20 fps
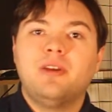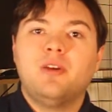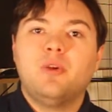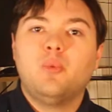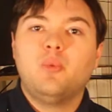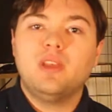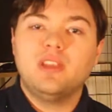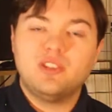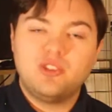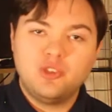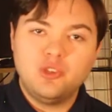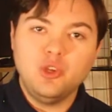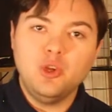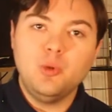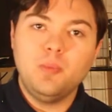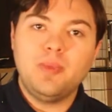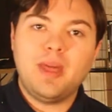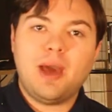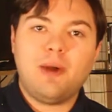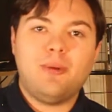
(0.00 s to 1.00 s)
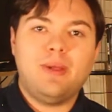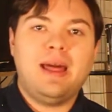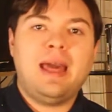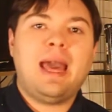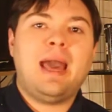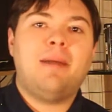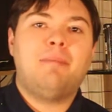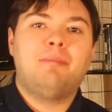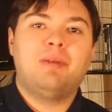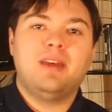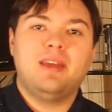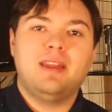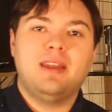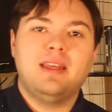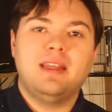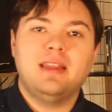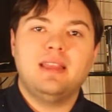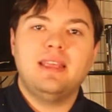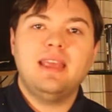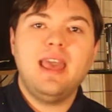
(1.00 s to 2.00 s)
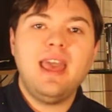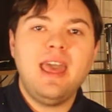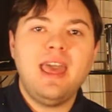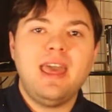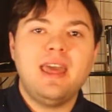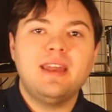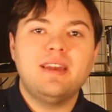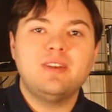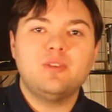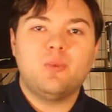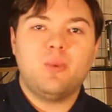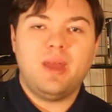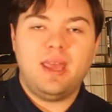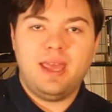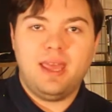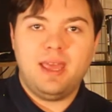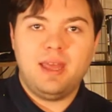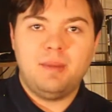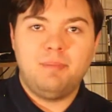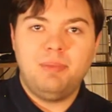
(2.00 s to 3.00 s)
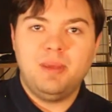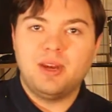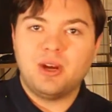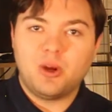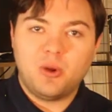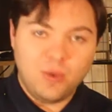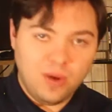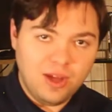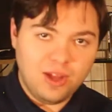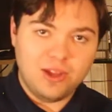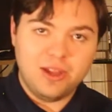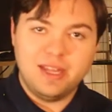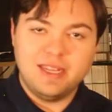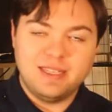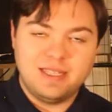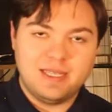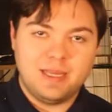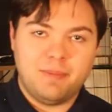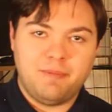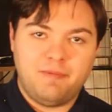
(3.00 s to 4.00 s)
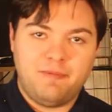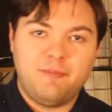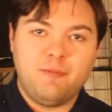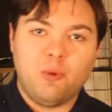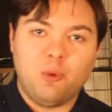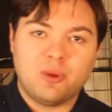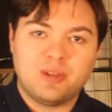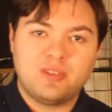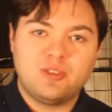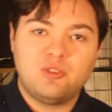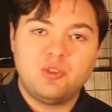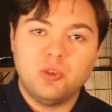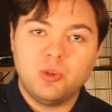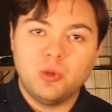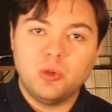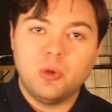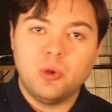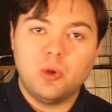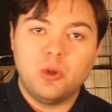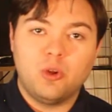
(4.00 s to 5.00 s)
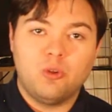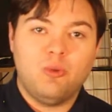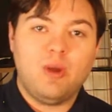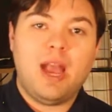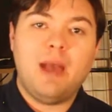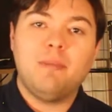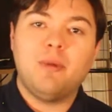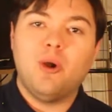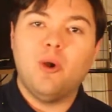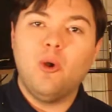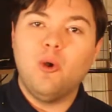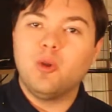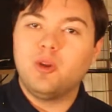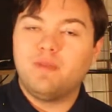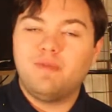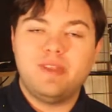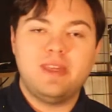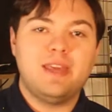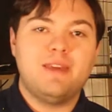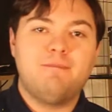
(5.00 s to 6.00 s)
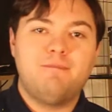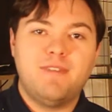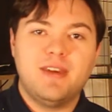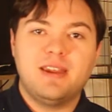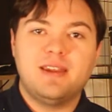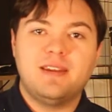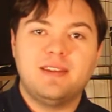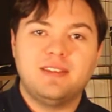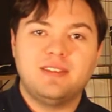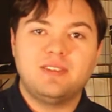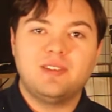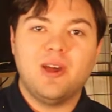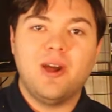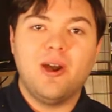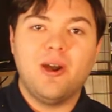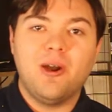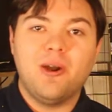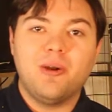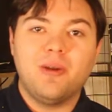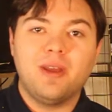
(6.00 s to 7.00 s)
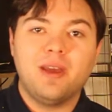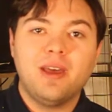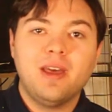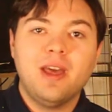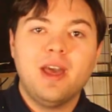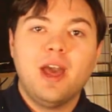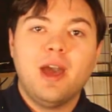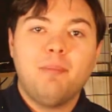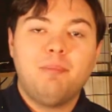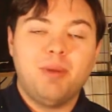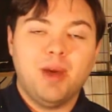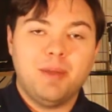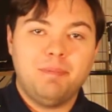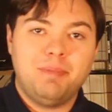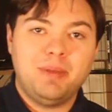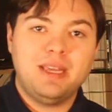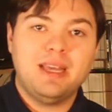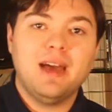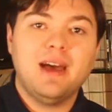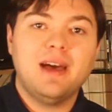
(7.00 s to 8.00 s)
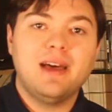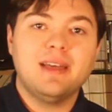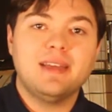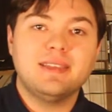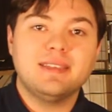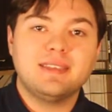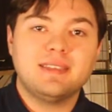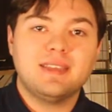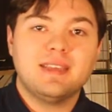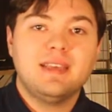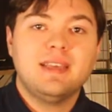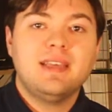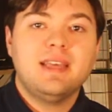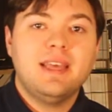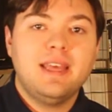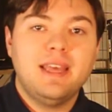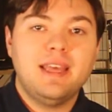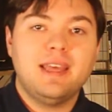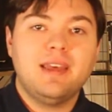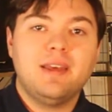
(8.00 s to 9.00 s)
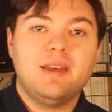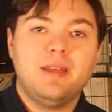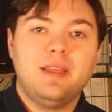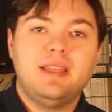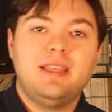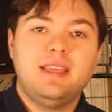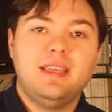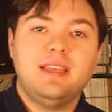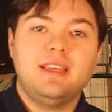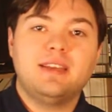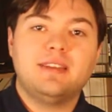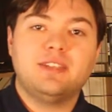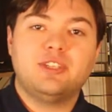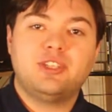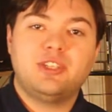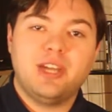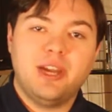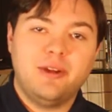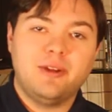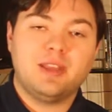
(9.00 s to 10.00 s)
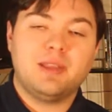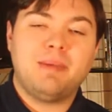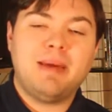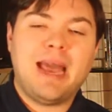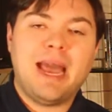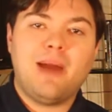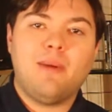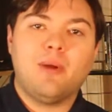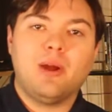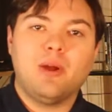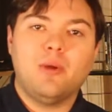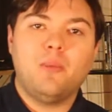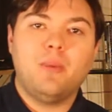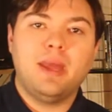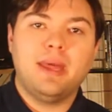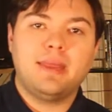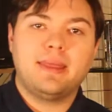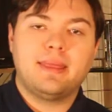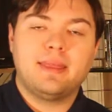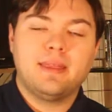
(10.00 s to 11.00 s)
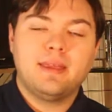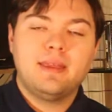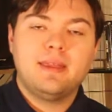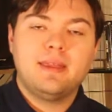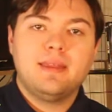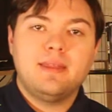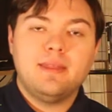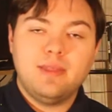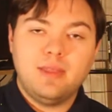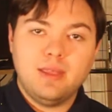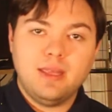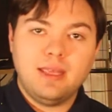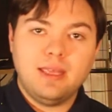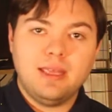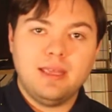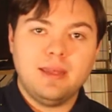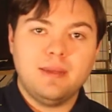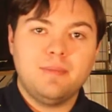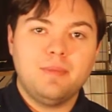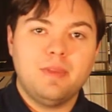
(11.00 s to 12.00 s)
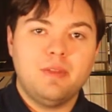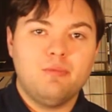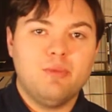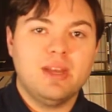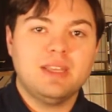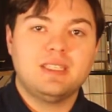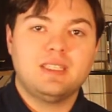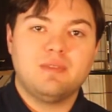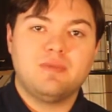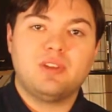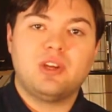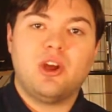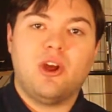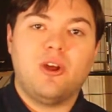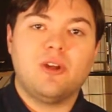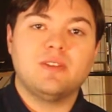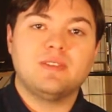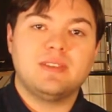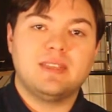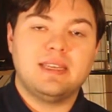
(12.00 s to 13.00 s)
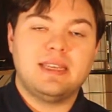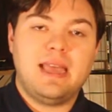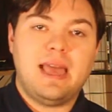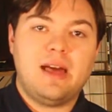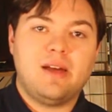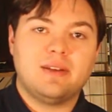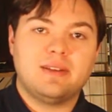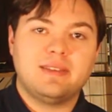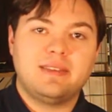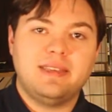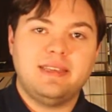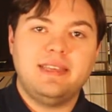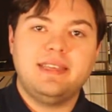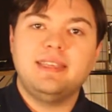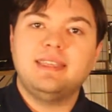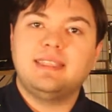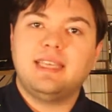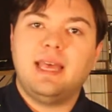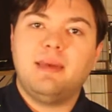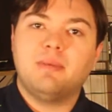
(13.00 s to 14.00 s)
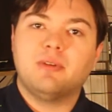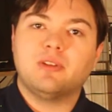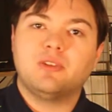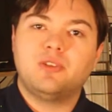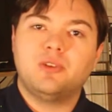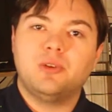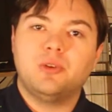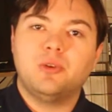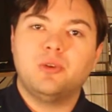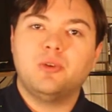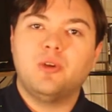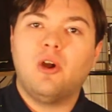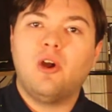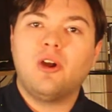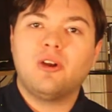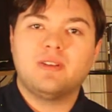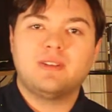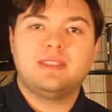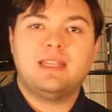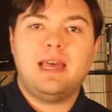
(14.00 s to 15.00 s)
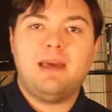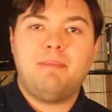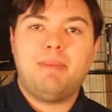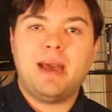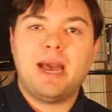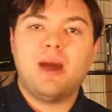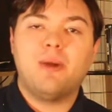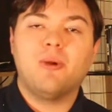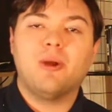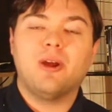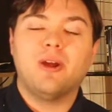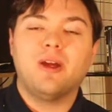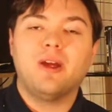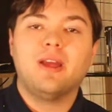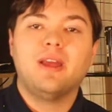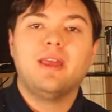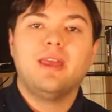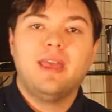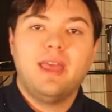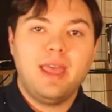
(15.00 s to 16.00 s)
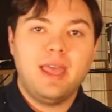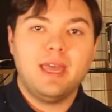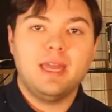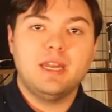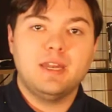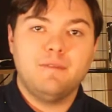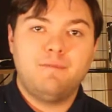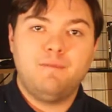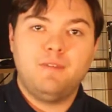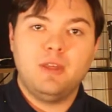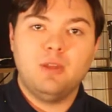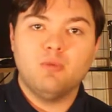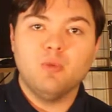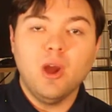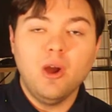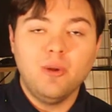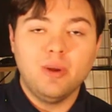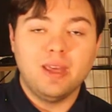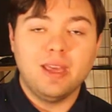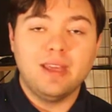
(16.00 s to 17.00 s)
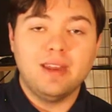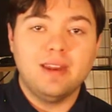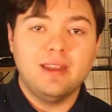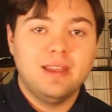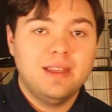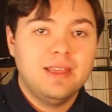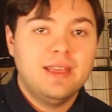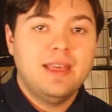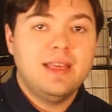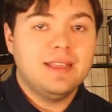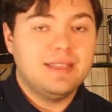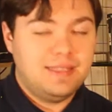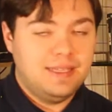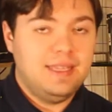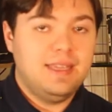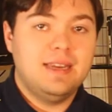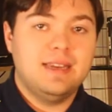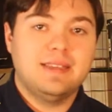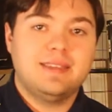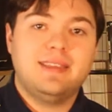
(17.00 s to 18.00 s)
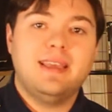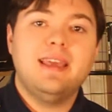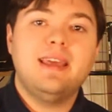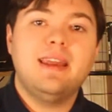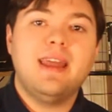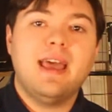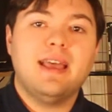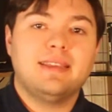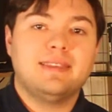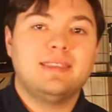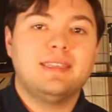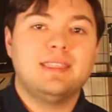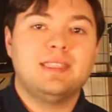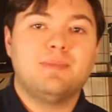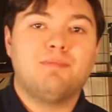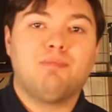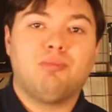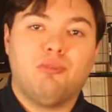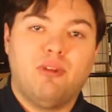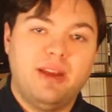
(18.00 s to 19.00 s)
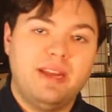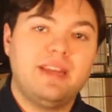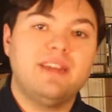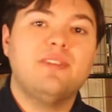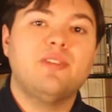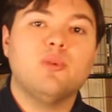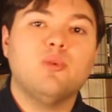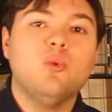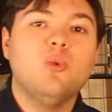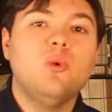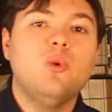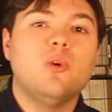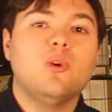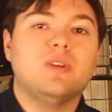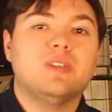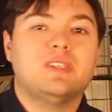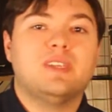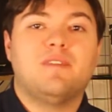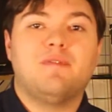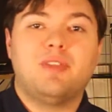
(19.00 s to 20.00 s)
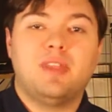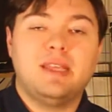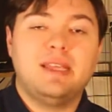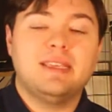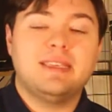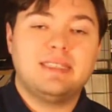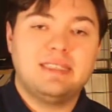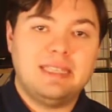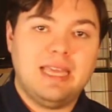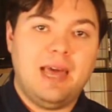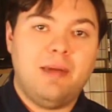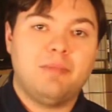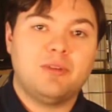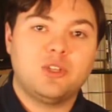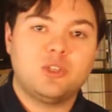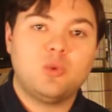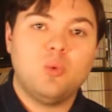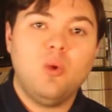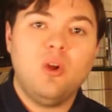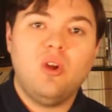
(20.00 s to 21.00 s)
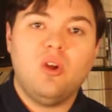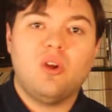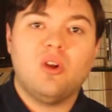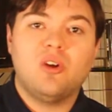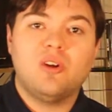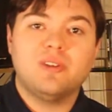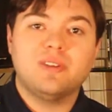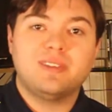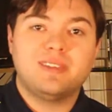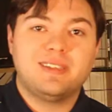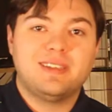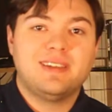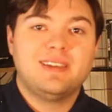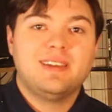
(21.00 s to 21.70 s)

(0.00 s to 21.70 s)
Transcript: We assume that will happen in the end when Peter Quill ends up forced to grab a hold of the Infinity Stone, but because he is sharing the power with the rest of the Guardians of the Galaxy, he's able to harness that power and defeat Ronan, in essence breaking the rules of the established world.